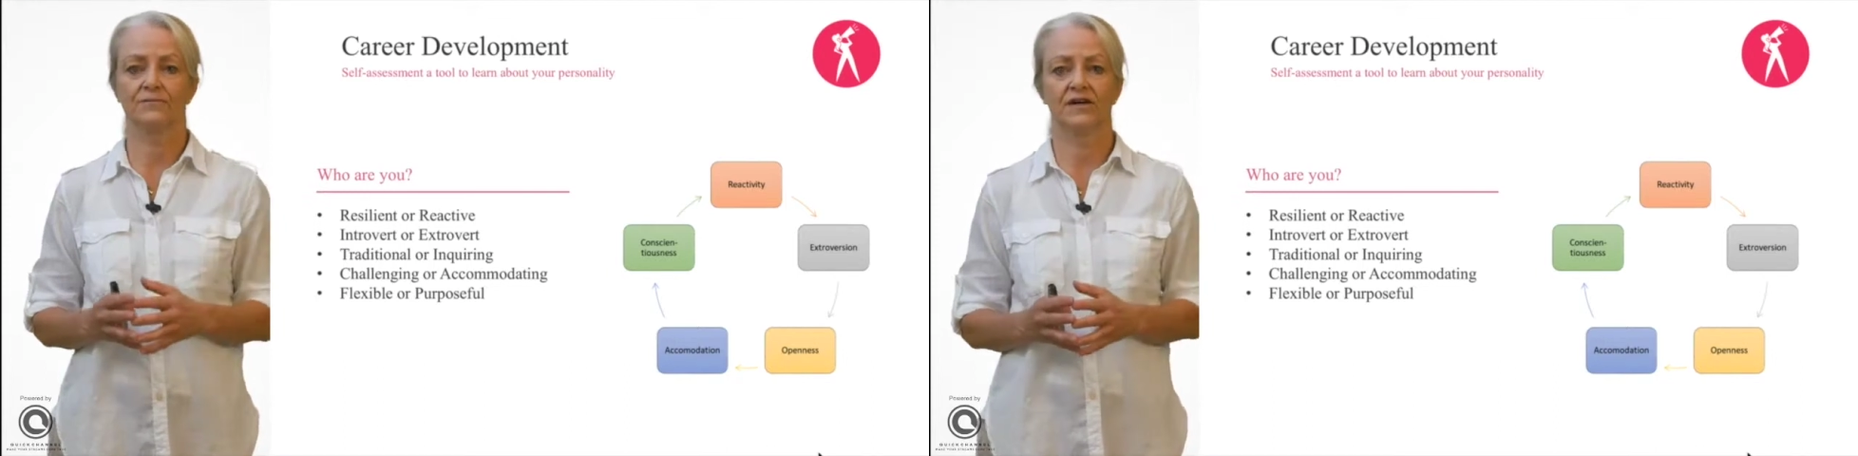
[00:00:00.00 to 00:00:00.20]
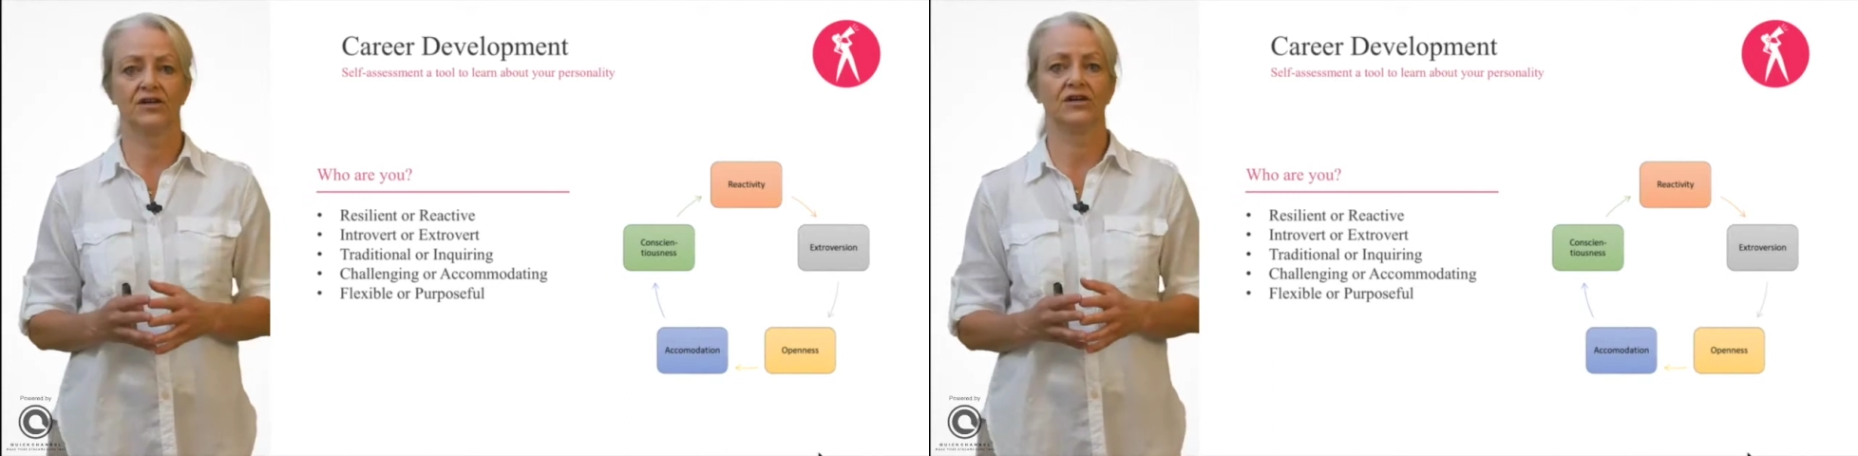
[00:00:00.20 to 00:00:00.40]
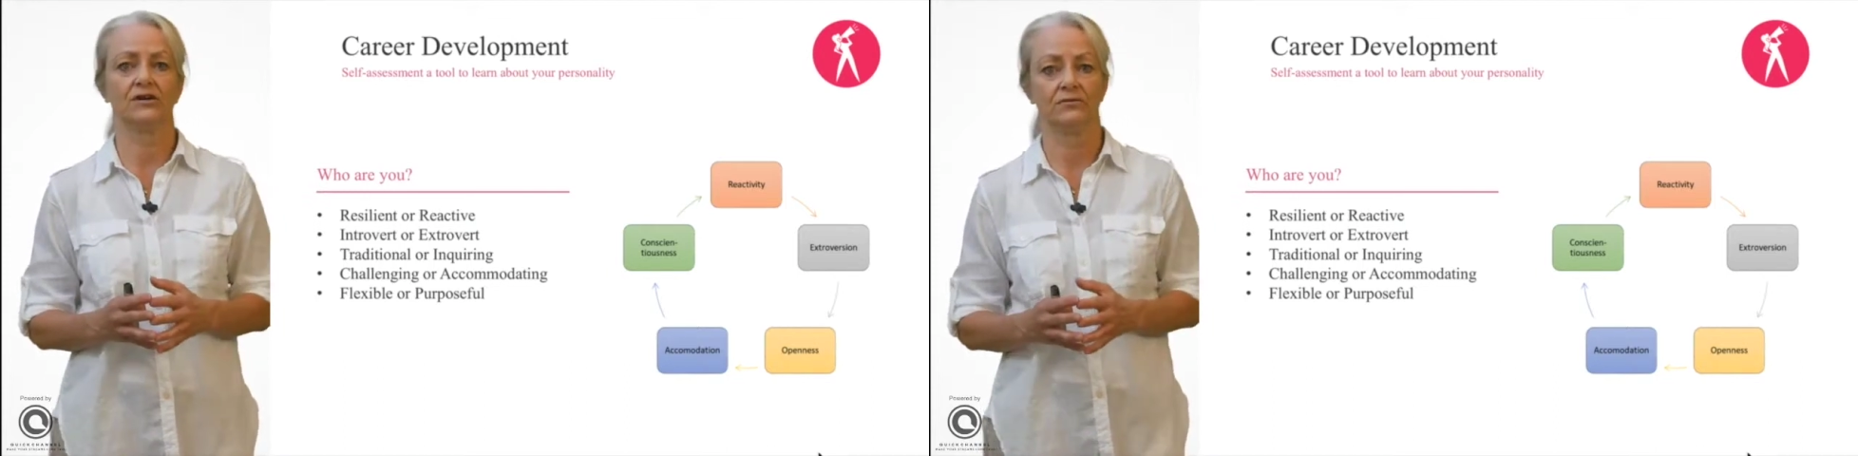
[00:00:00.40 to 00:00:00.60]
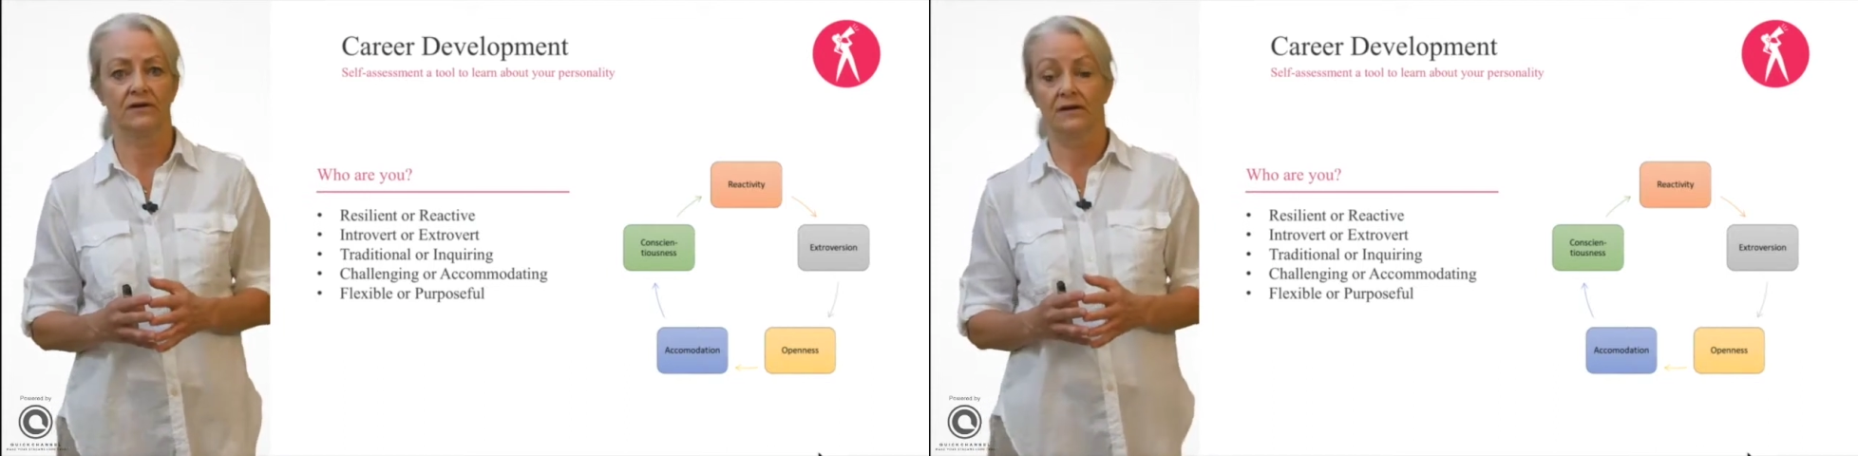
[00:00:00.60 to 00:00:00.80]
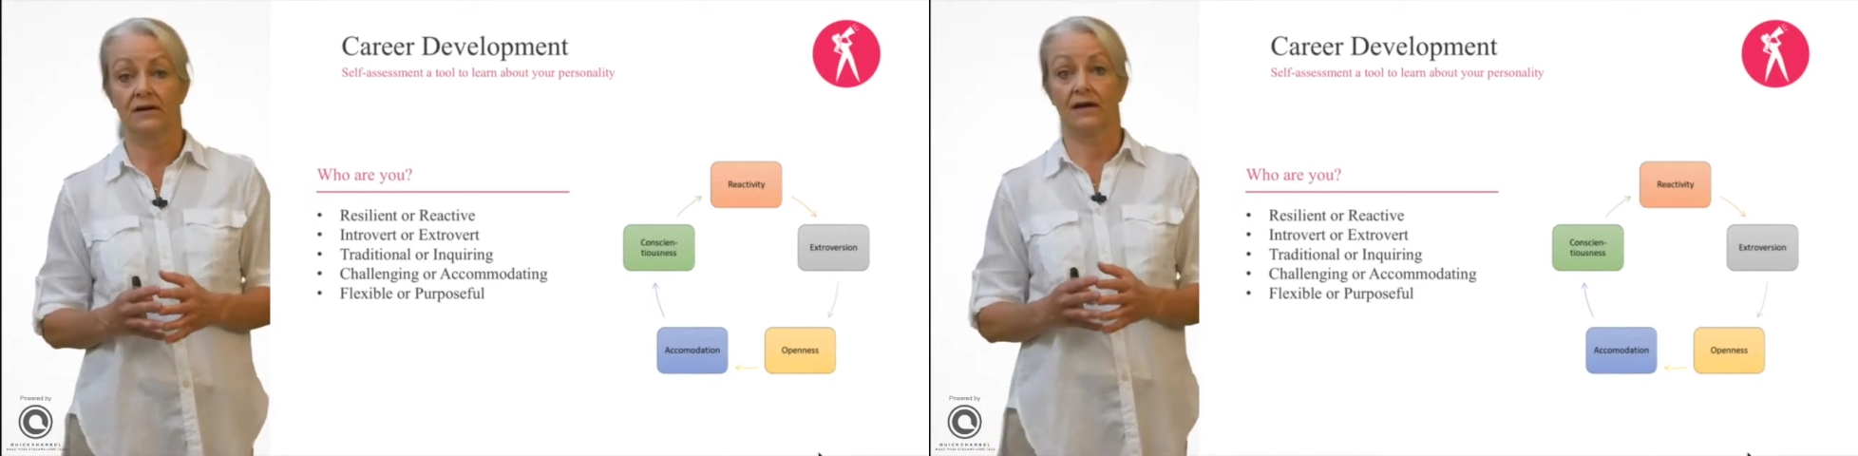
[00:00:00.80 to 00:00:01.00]
about you.
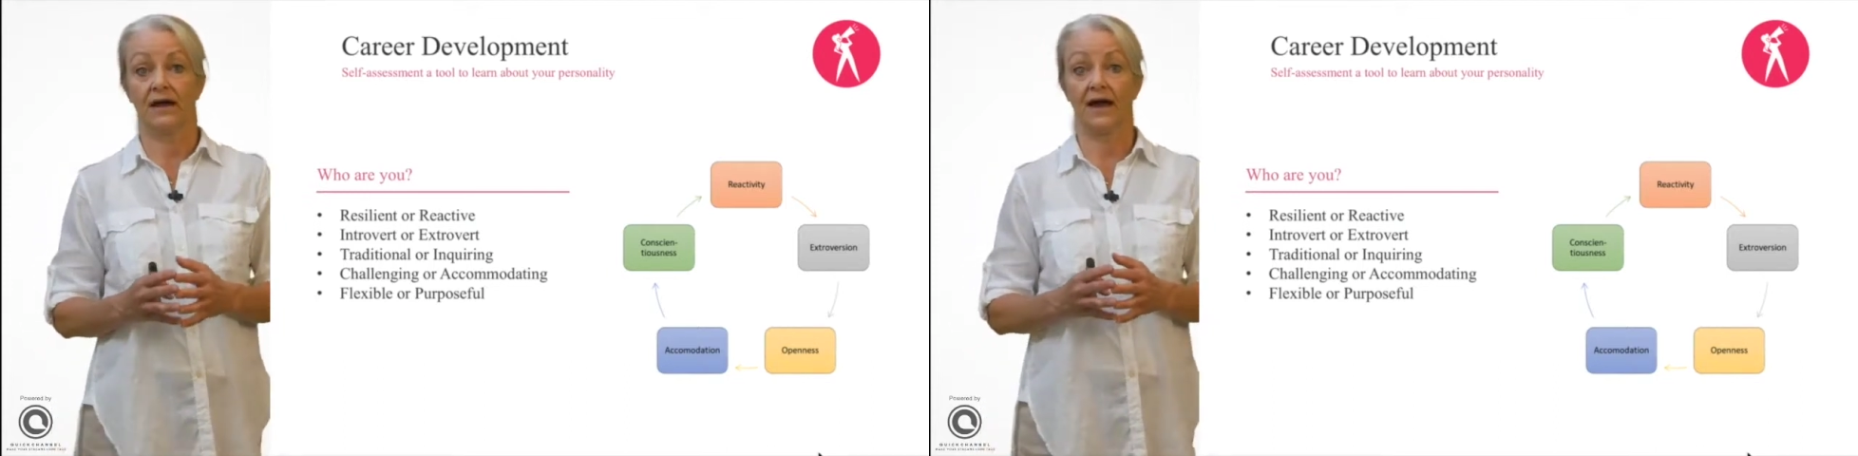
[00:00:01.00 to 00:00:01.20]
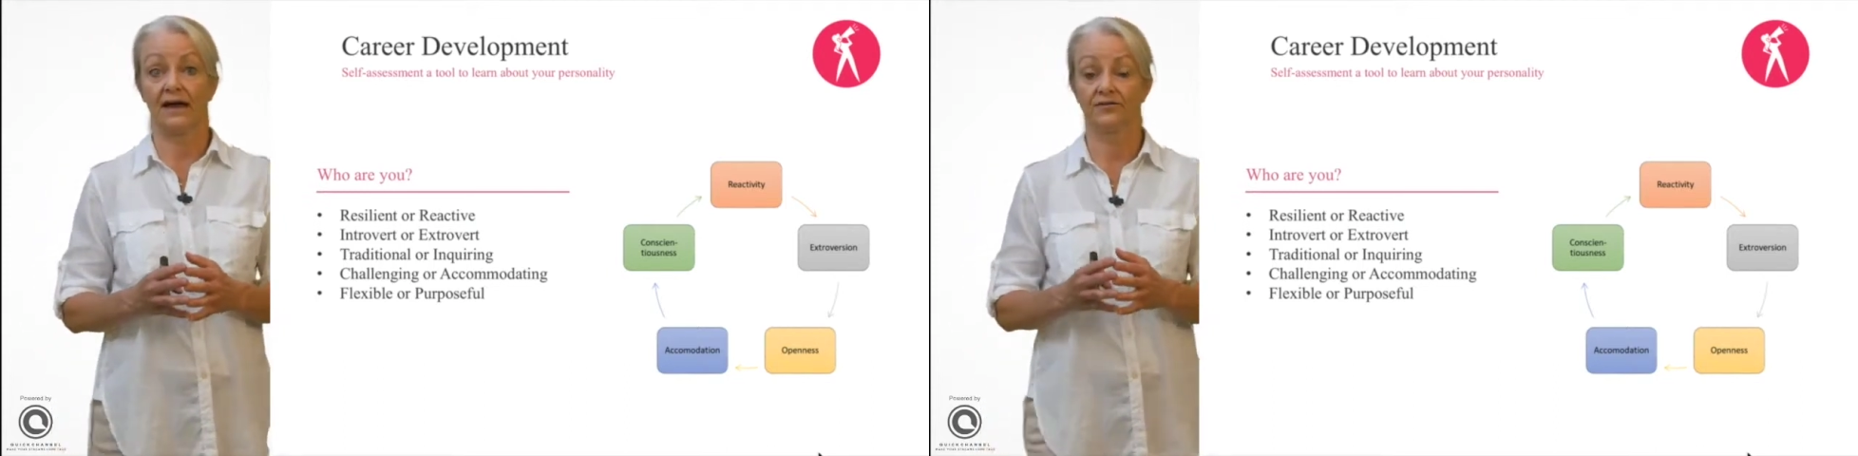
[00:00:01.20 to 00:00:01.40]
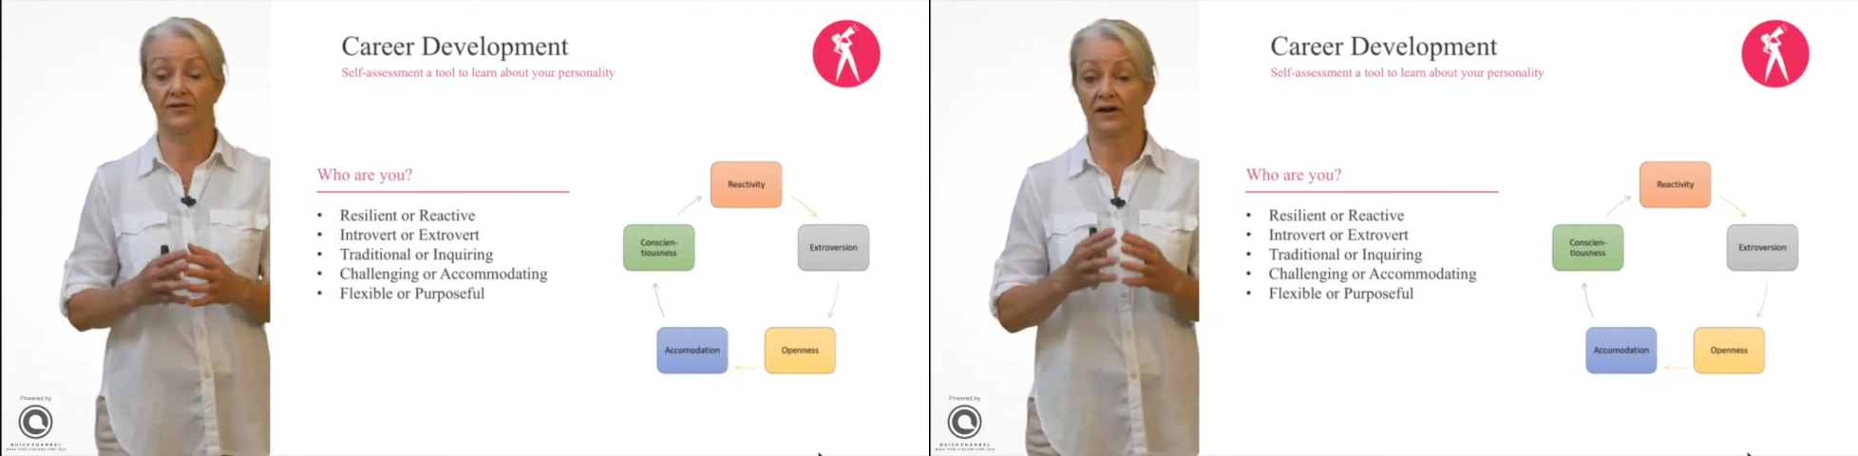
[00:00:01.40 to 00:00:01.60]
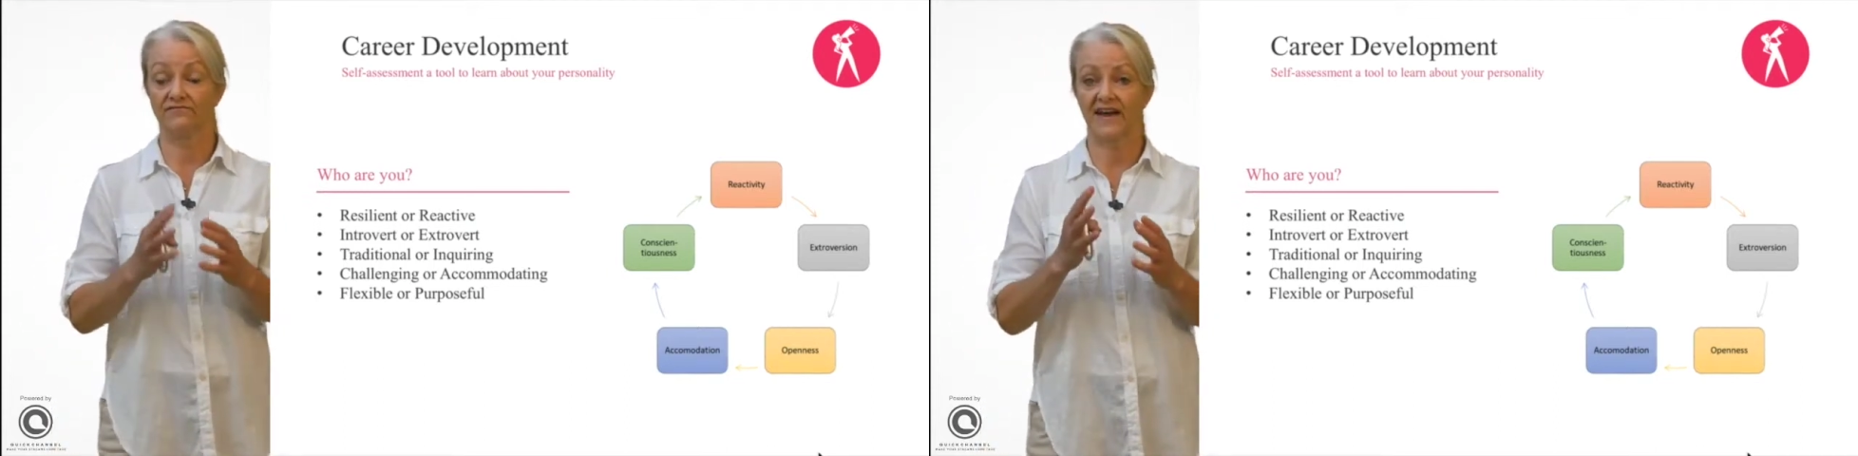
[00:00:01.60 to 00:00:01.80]
And,